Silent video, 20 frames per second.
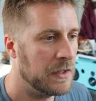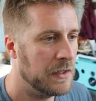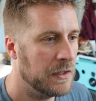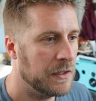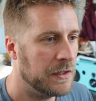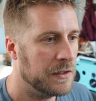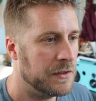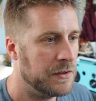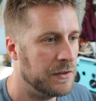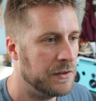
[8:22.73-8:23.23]

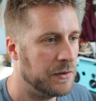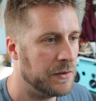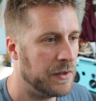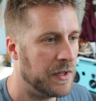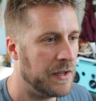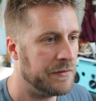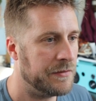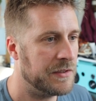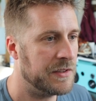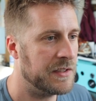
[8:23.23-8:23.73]
You don't
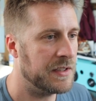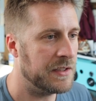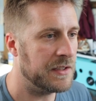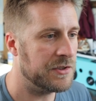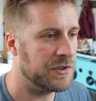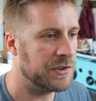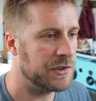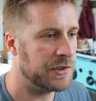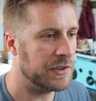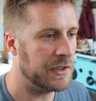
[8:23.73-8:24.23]
have to
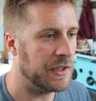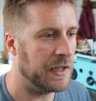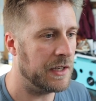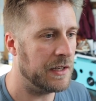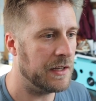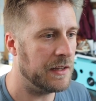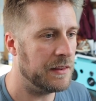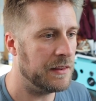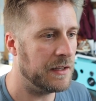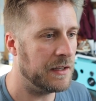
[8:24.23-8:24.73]
touch
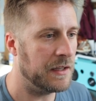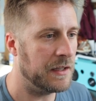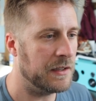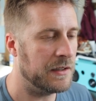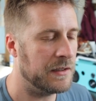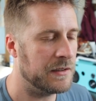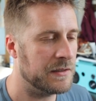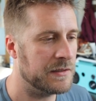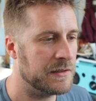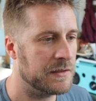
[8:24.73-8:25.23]
anything
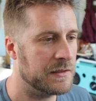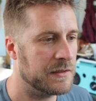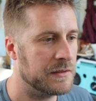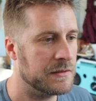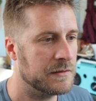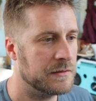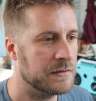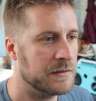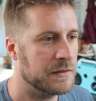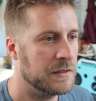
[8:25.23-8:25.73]
else.
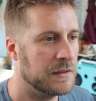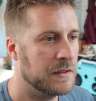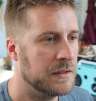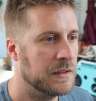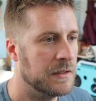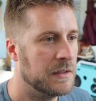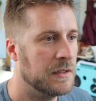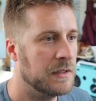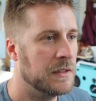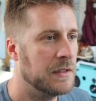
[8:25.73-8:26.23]

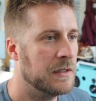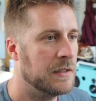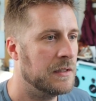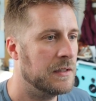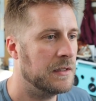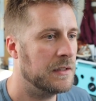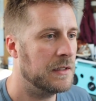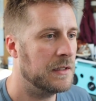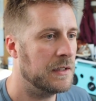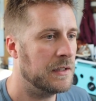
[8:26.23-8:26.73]

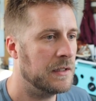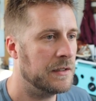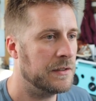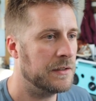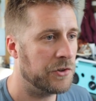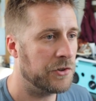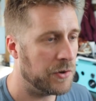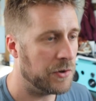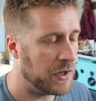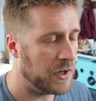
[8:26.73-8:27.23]
Your
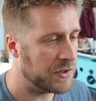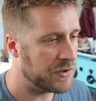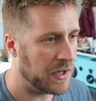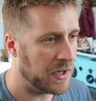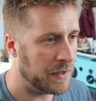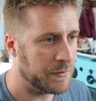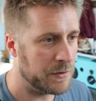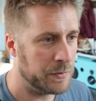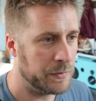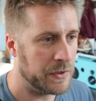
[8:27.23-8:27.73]
cron
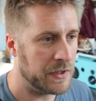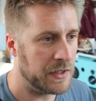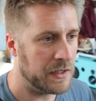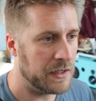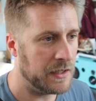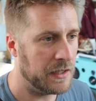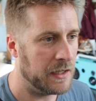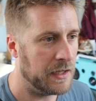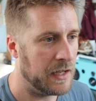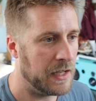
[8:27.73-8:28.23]
jobs will be
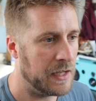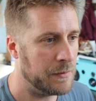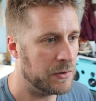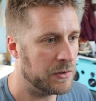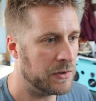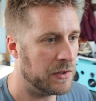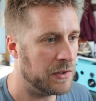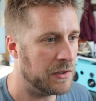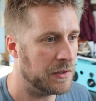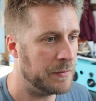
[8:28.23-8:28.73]
enabled
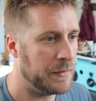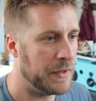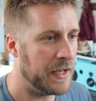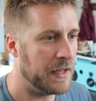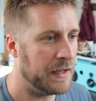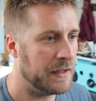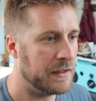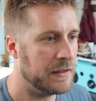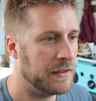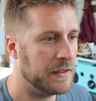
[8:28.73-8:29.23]

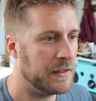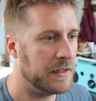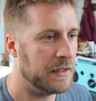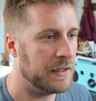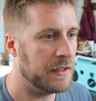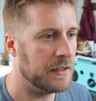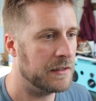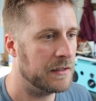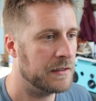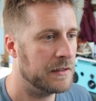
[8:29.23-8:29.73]

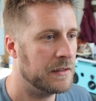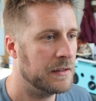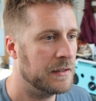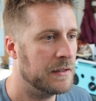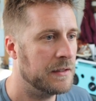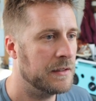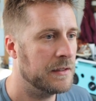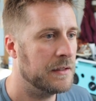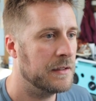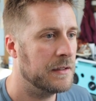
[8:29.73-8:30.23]
automatically.
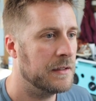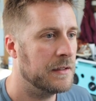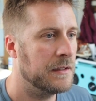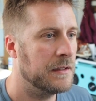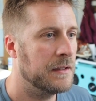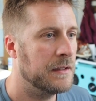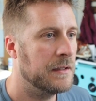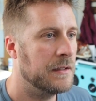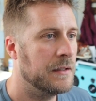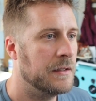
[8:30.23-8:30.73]

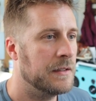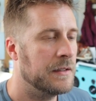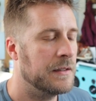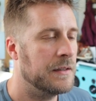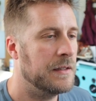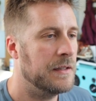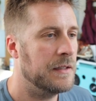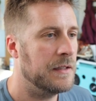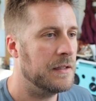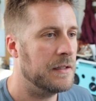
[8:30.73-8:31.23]

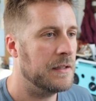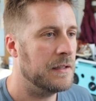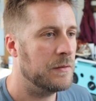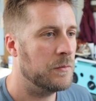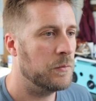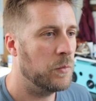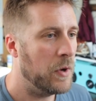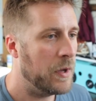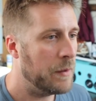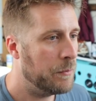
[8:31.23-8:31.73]
The
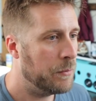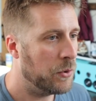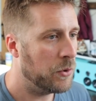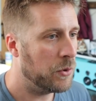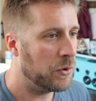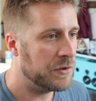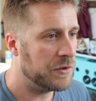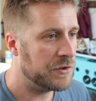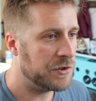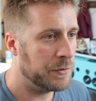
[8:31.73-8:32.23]
web
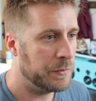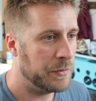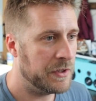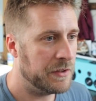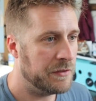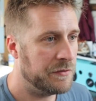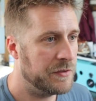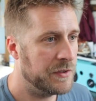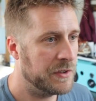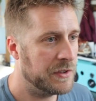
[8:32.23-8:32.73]
port should be
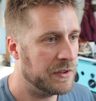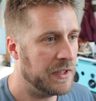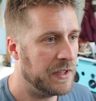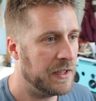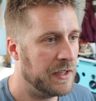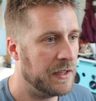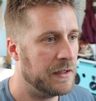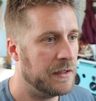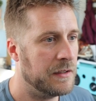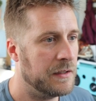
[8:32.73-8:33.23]
filled
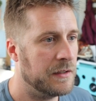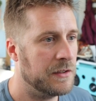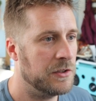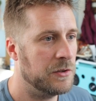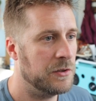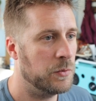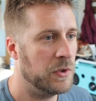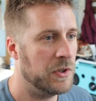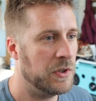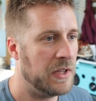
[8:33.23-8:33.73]
in. You
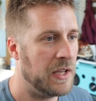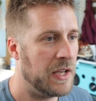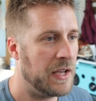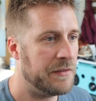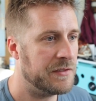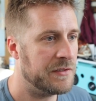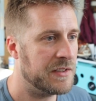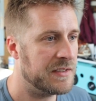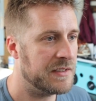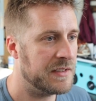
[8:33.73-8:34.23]
will have to
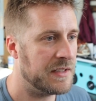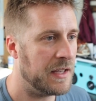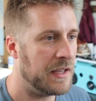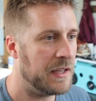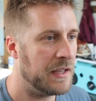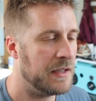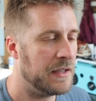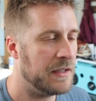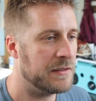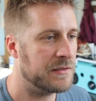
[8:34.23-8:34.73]

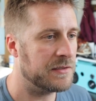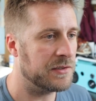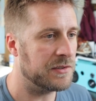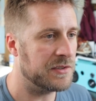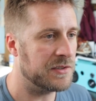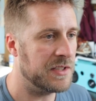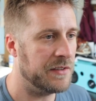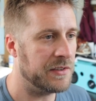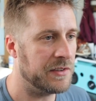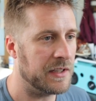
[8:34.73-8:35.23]
say
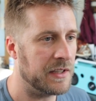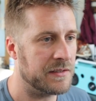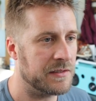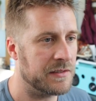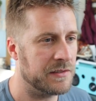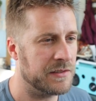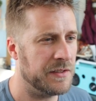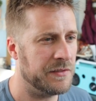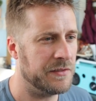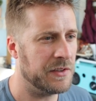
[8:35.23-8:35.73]
certificate.
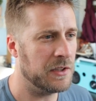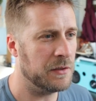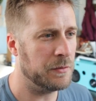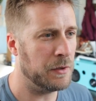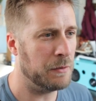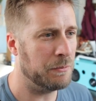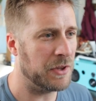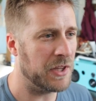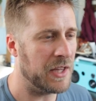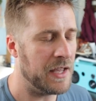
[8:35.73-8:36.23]
Certificate will be
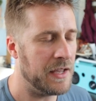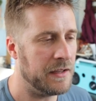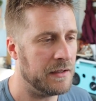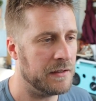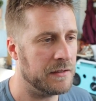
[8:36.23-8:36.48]
blank.